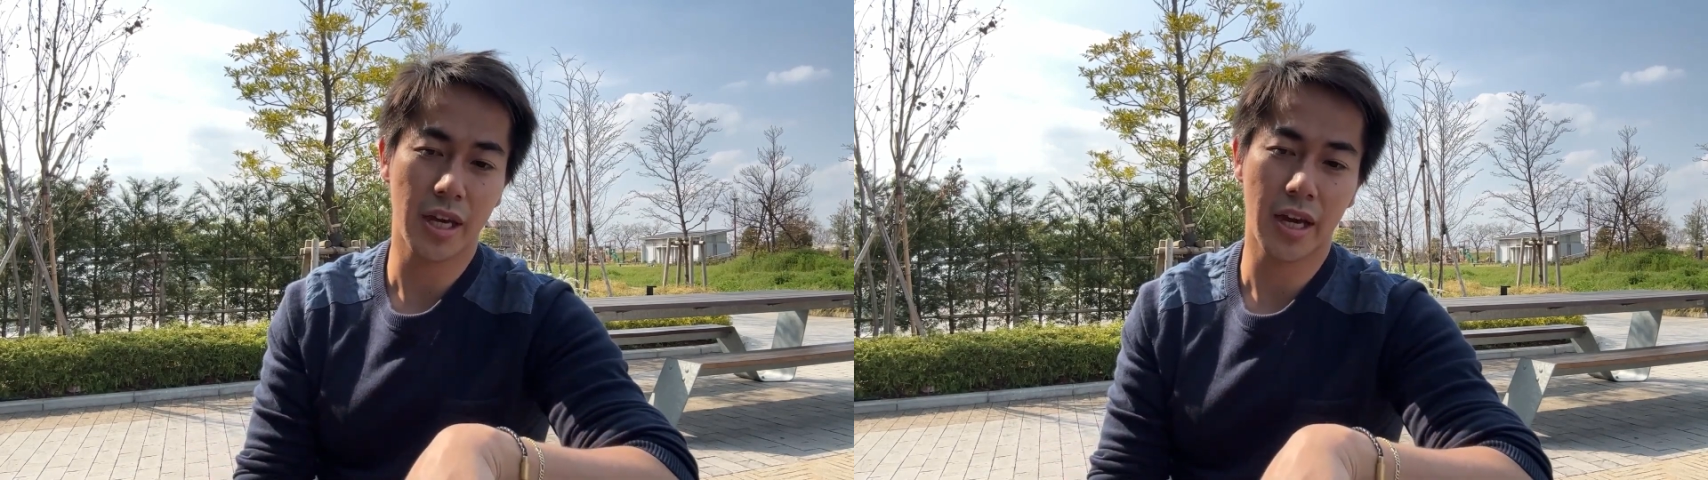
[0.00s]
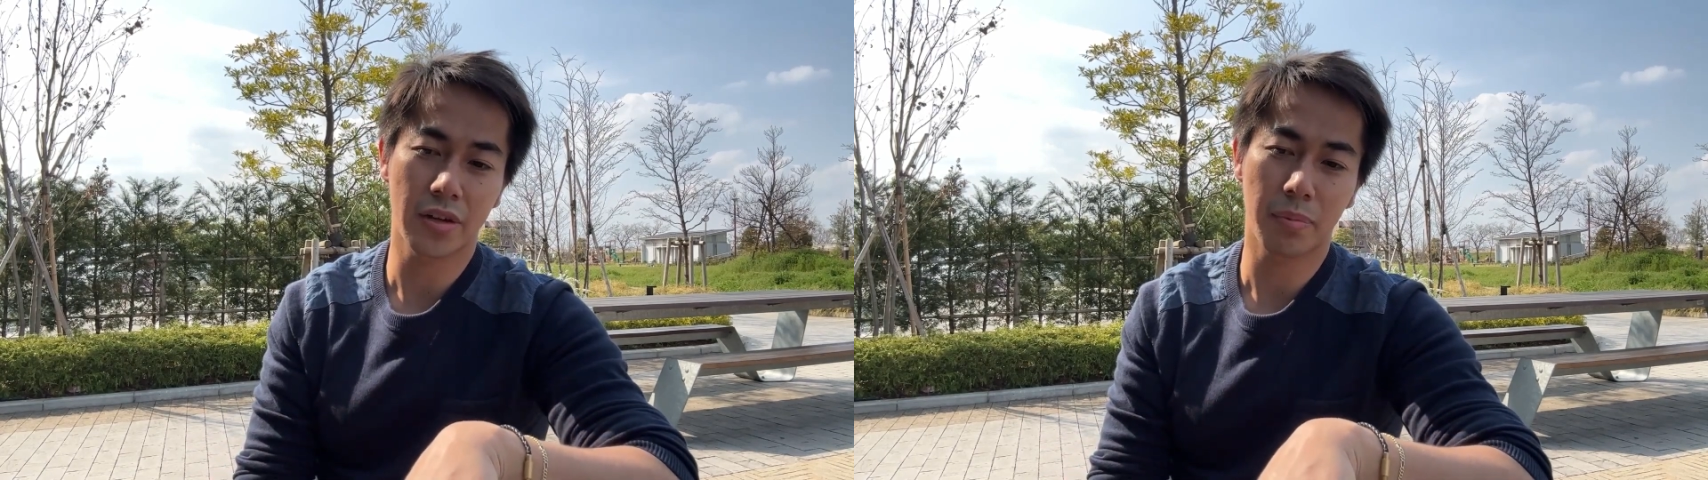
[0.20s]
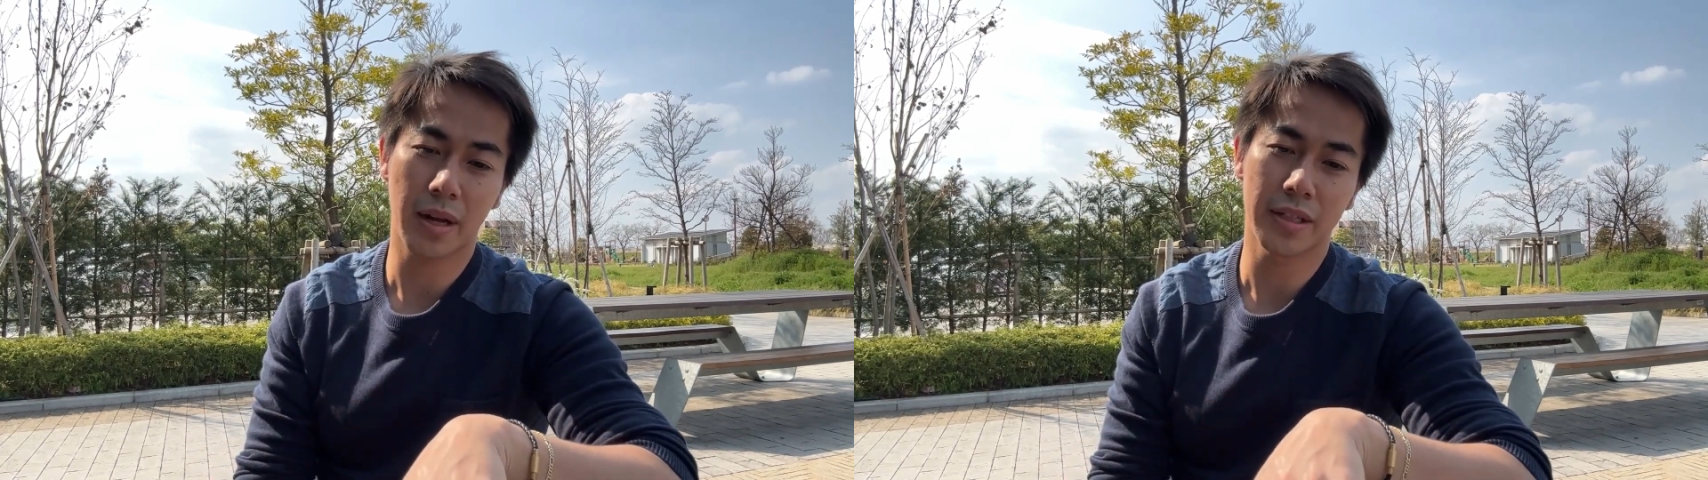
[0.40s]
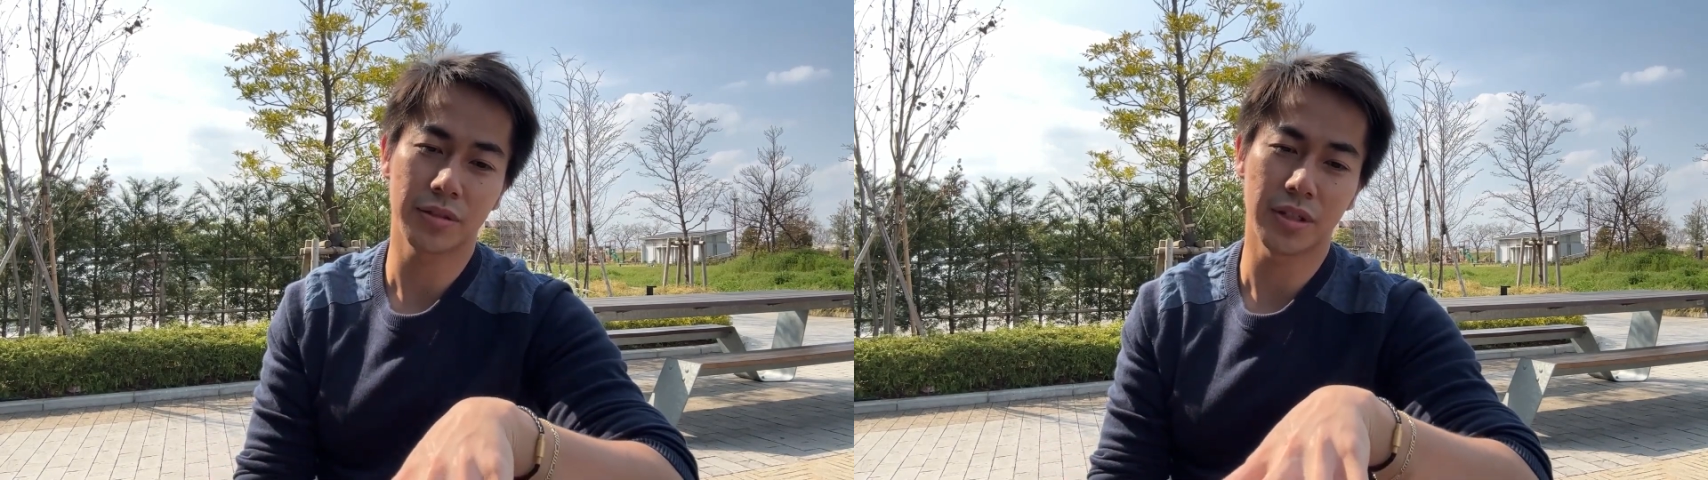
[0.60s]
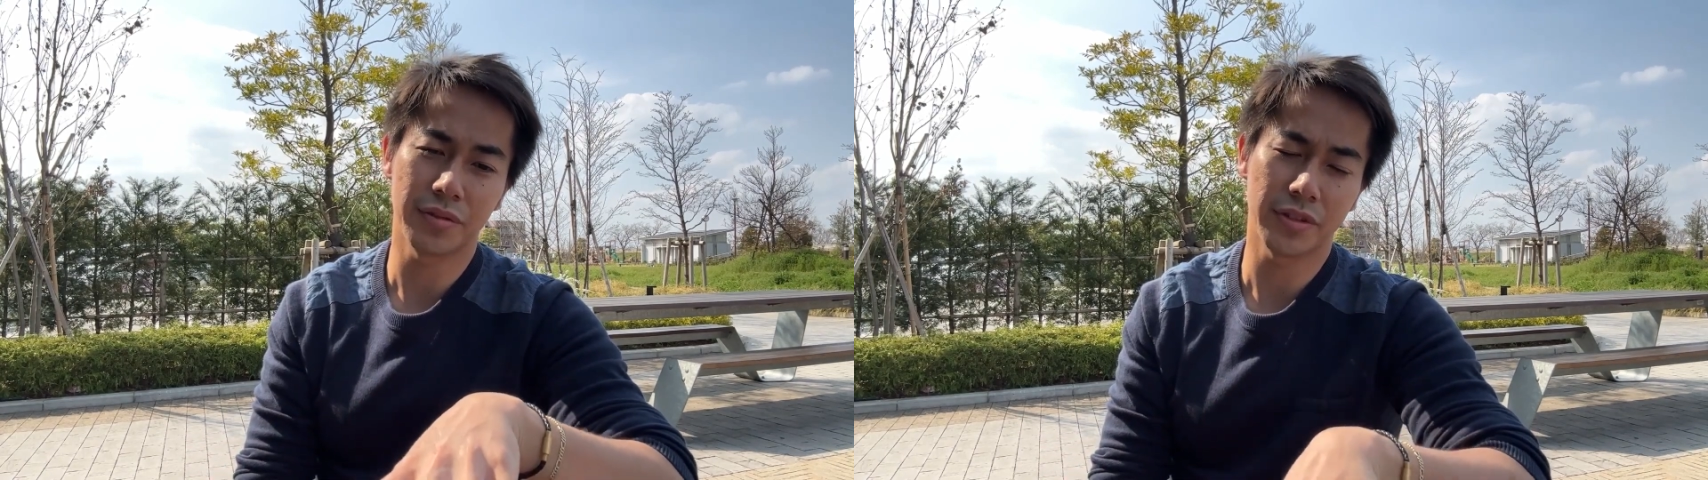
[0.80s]
and reply
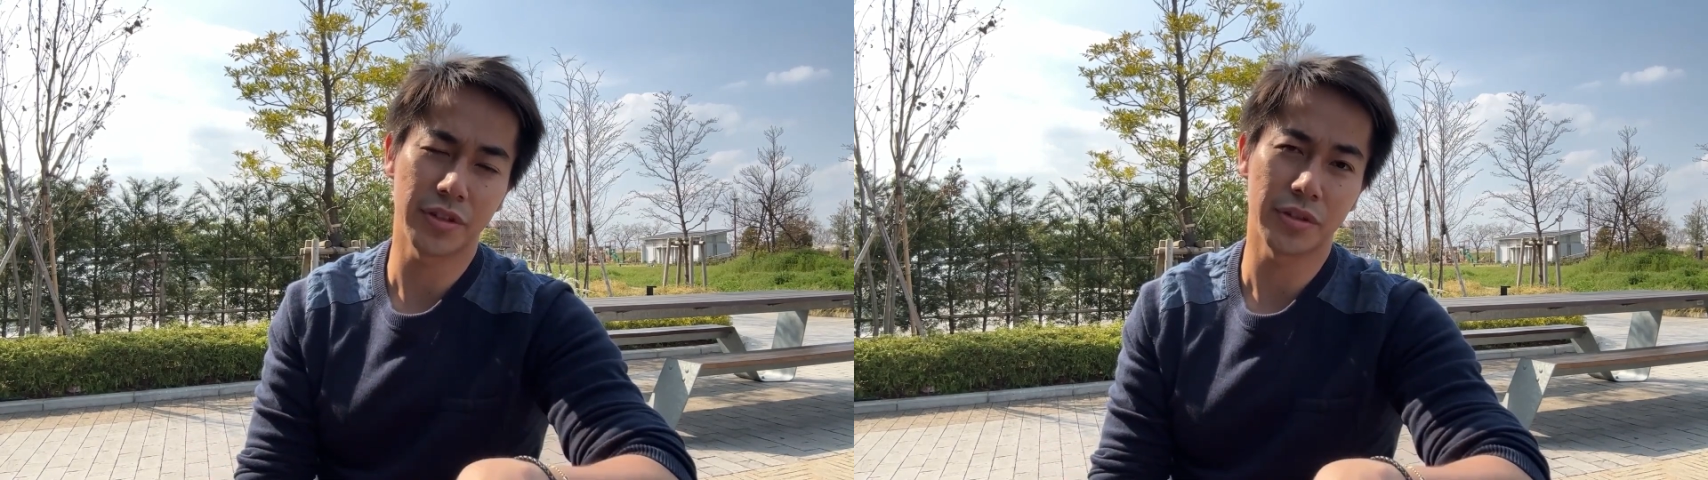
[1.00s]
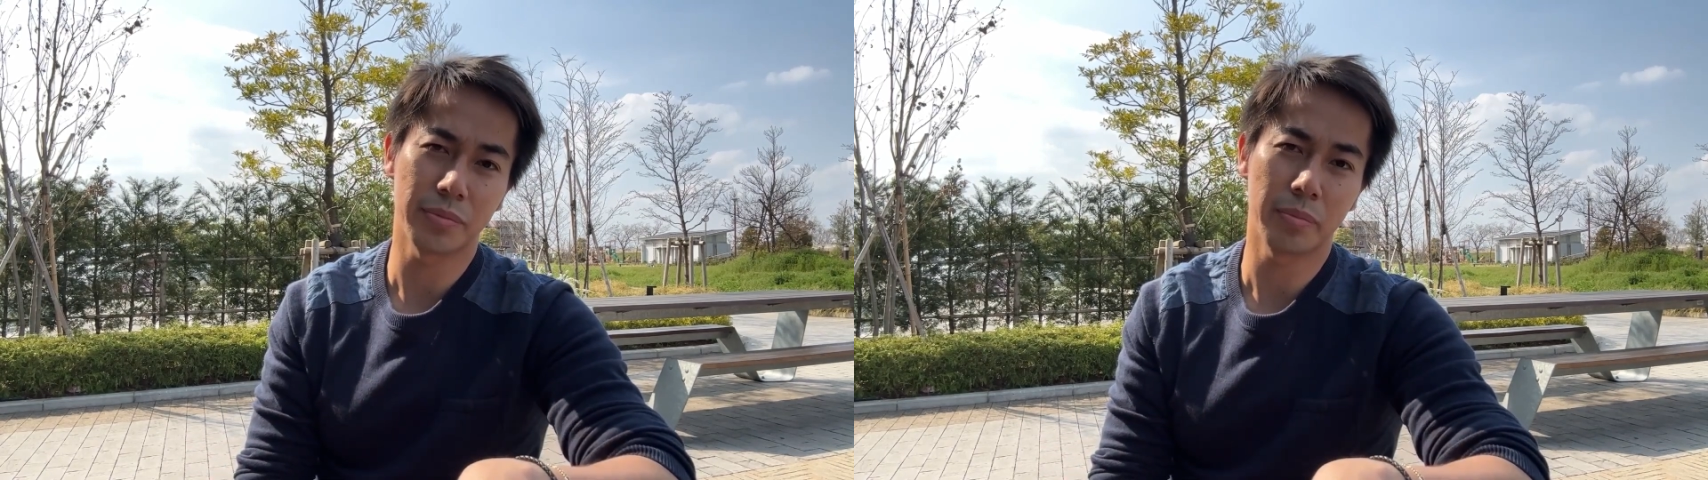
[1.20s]
to the review,